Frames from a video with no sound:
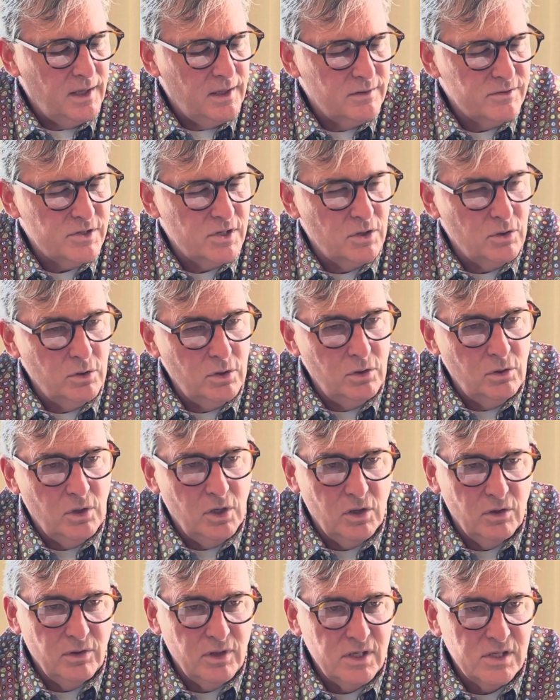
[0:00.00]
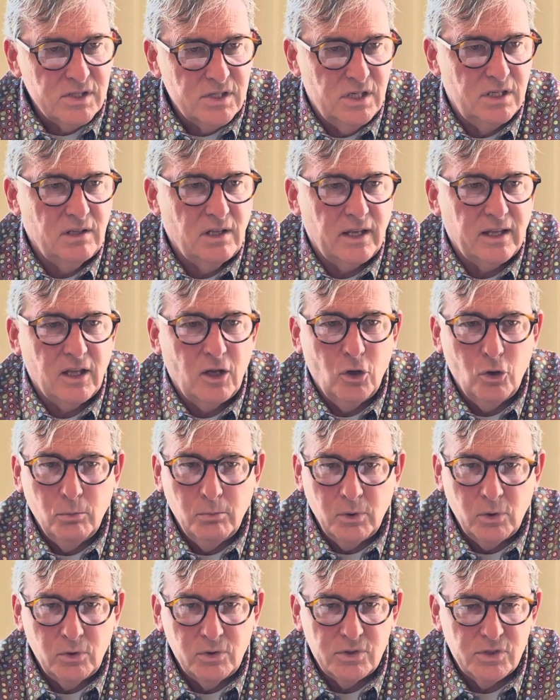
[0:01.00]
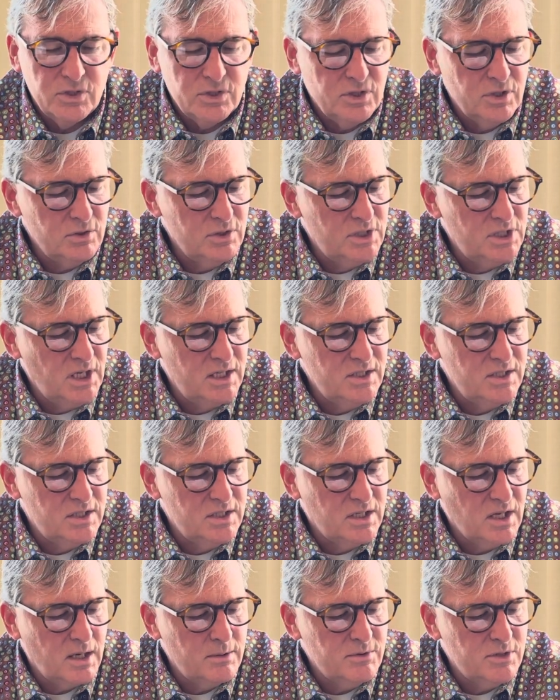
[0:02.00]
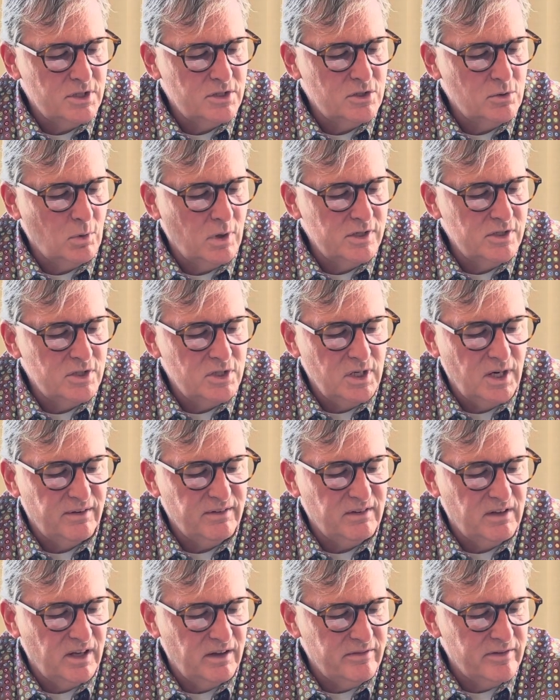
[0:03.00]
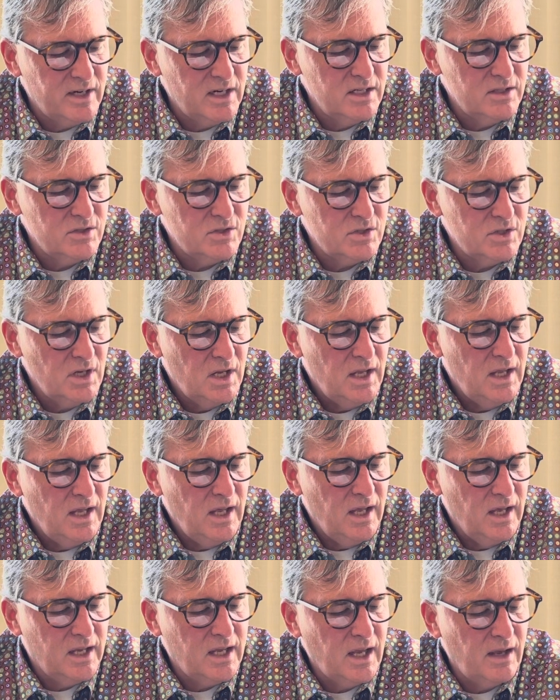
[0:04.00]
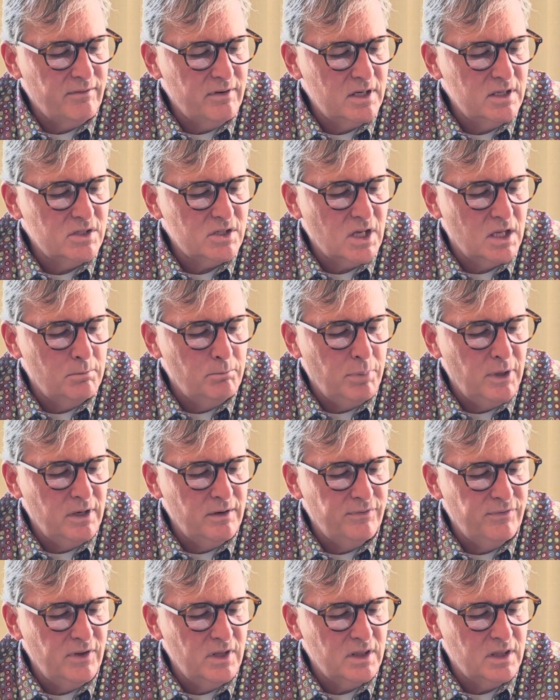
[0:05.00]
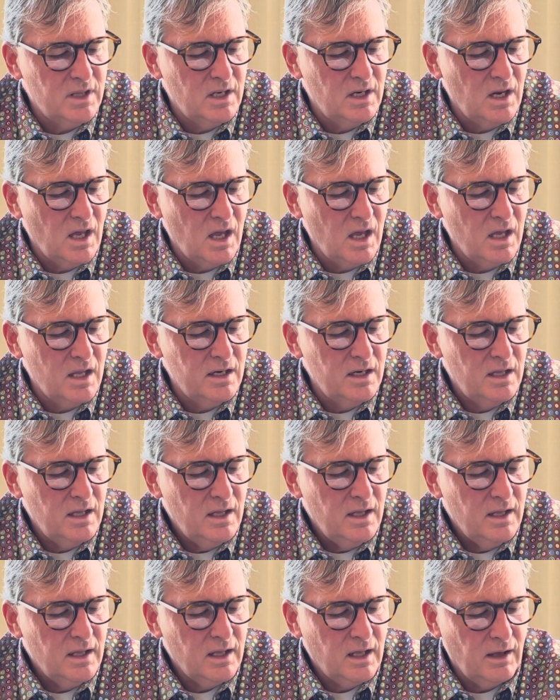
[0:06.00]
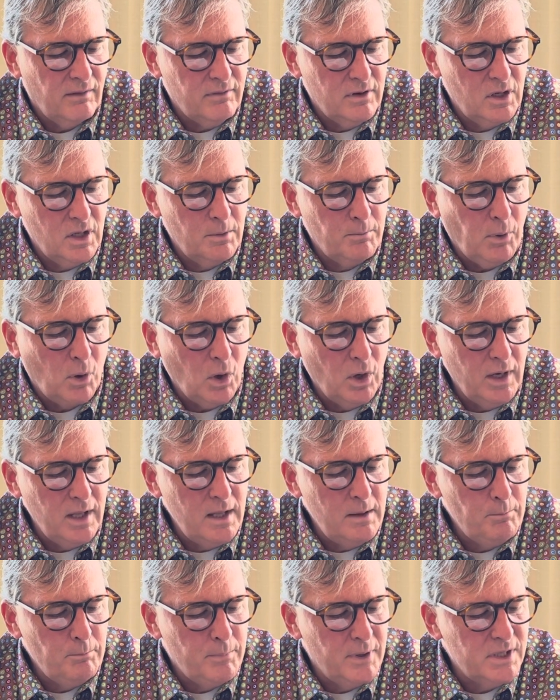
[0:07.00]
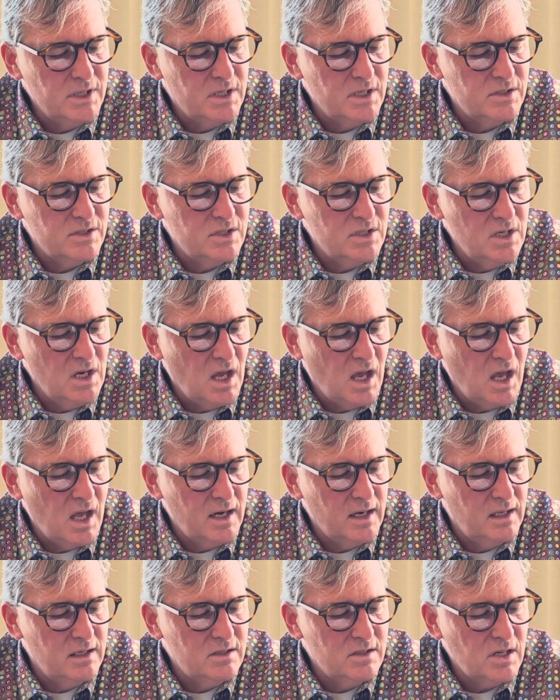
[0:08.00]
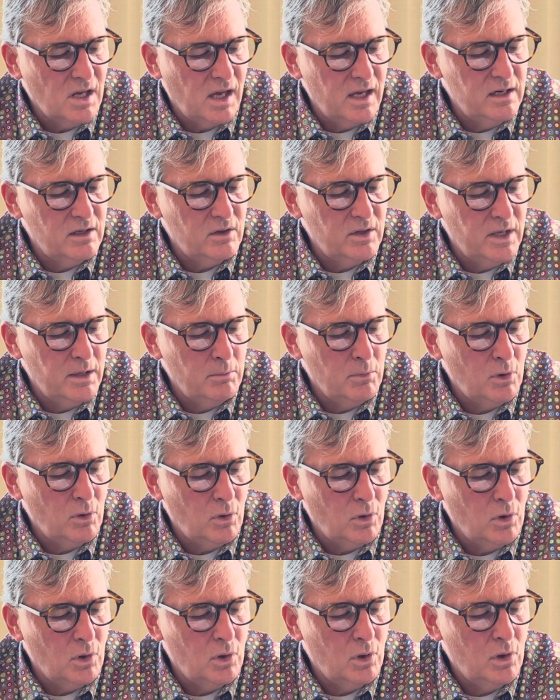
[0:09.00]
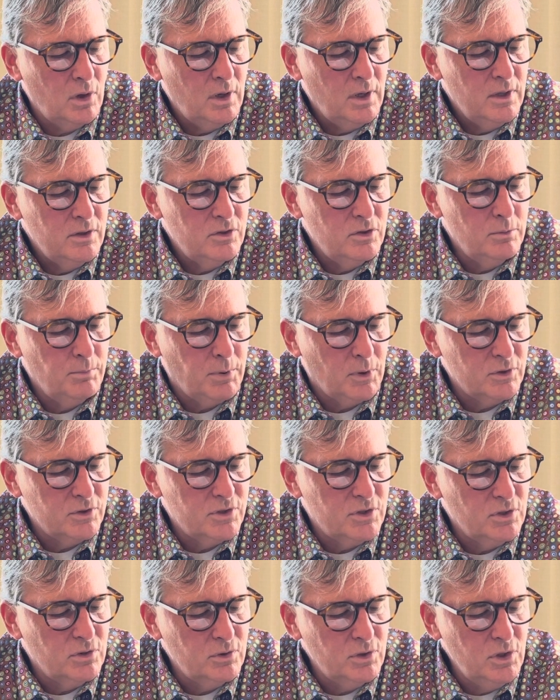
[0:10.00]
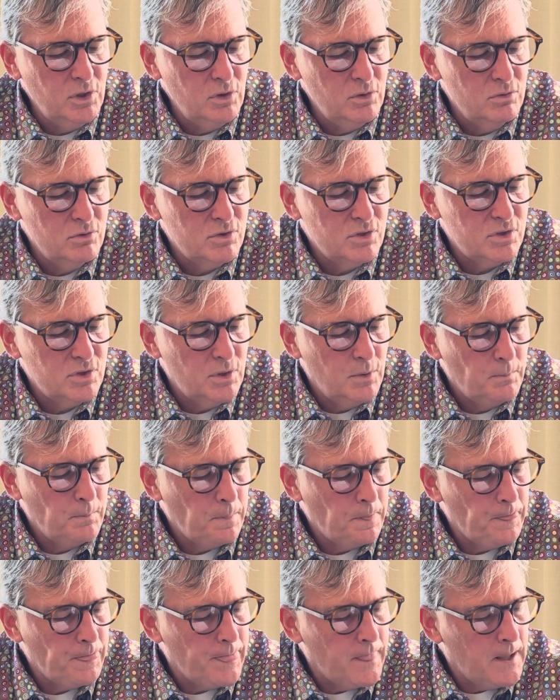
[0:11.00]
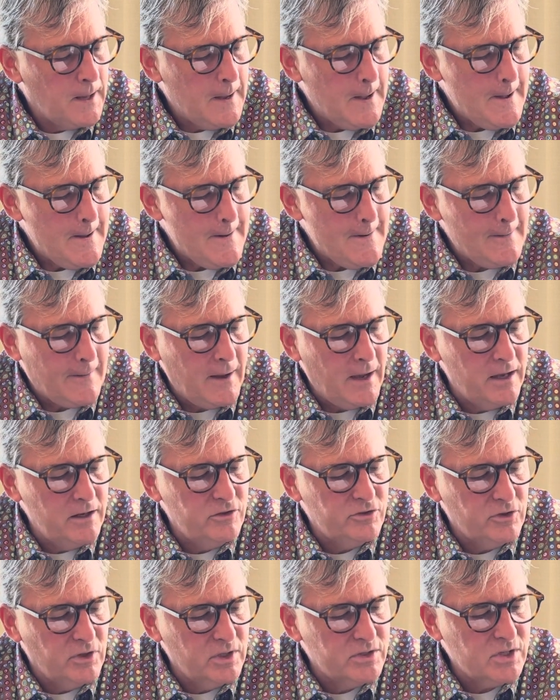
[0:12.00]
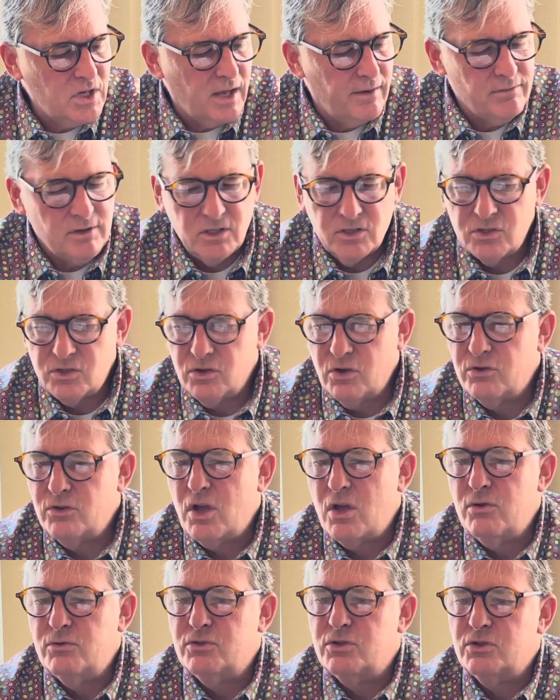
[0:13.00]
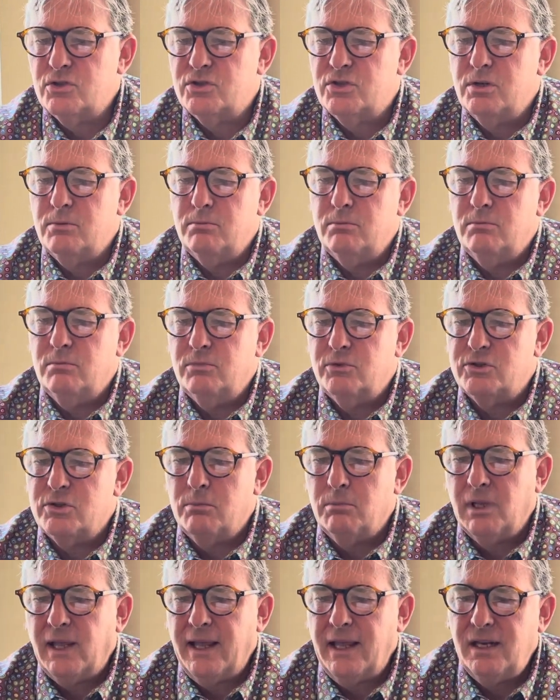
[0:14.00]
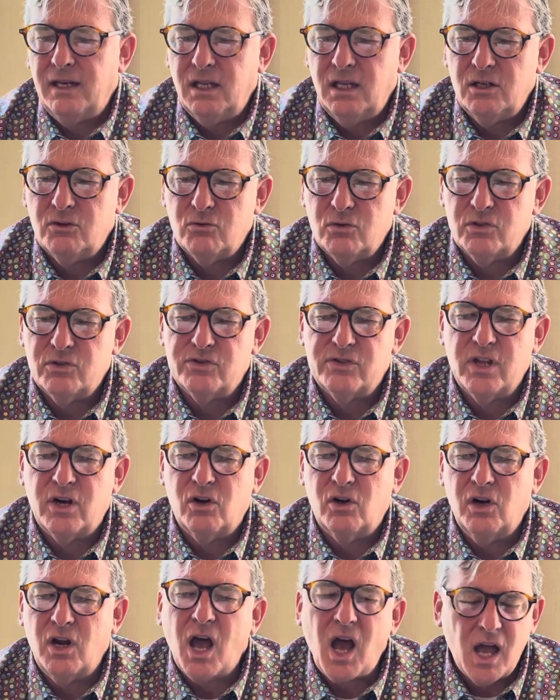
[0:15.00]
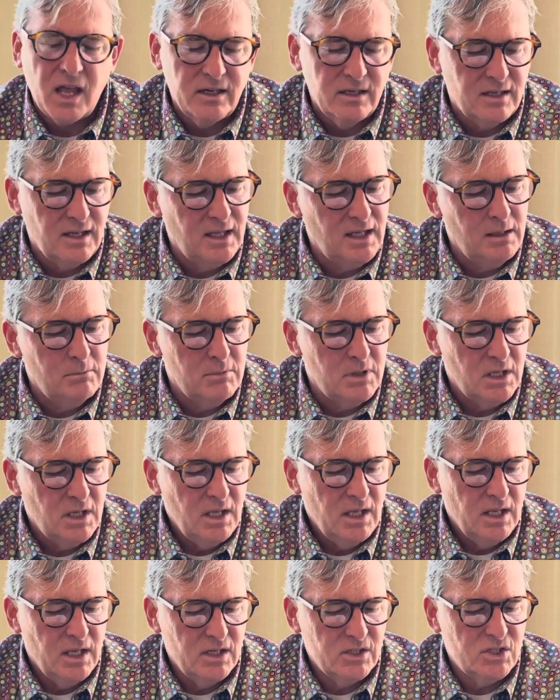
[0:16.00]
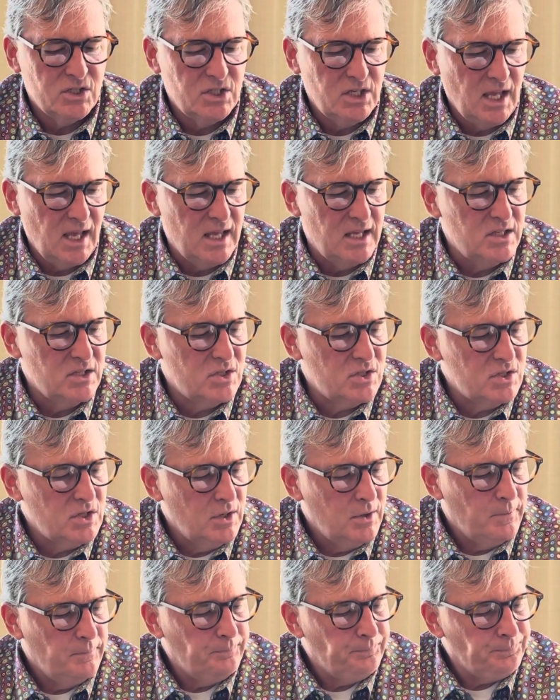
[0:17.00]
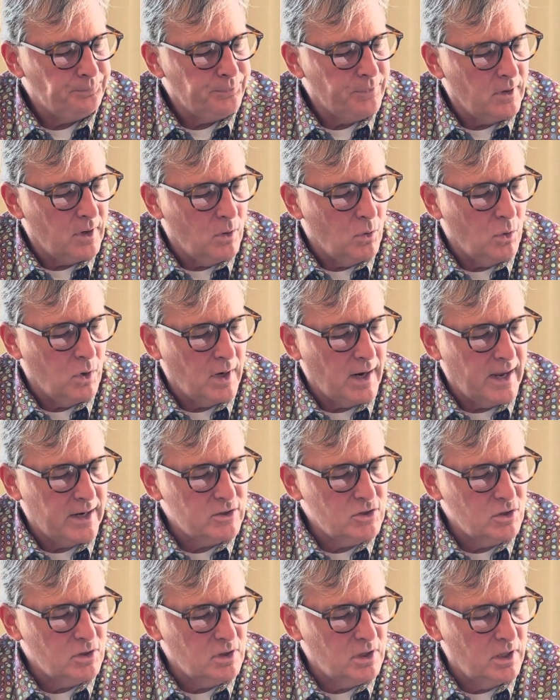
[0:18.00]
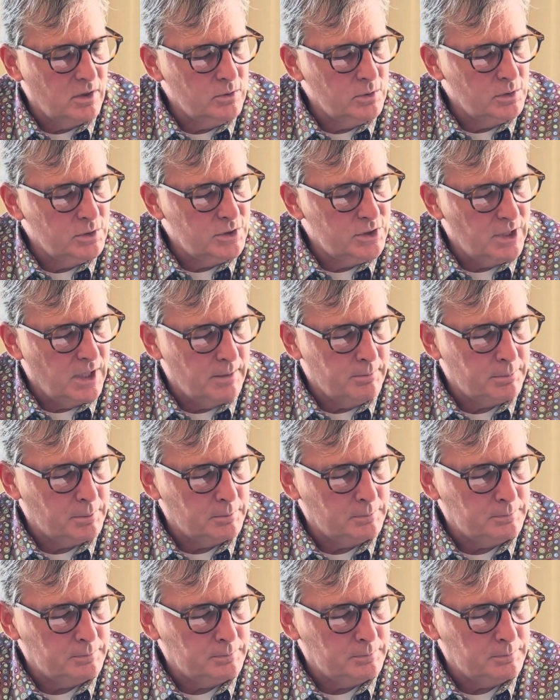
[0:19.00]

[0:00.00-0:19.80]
So you hear this in like a homeowners association type situation. You have covenants. A covenant can benefit the non-covenanting party, but does not entitle him or her to personal use. Okay, so that's covenants. So those are some land interests that are not deemed estates or actual ownership.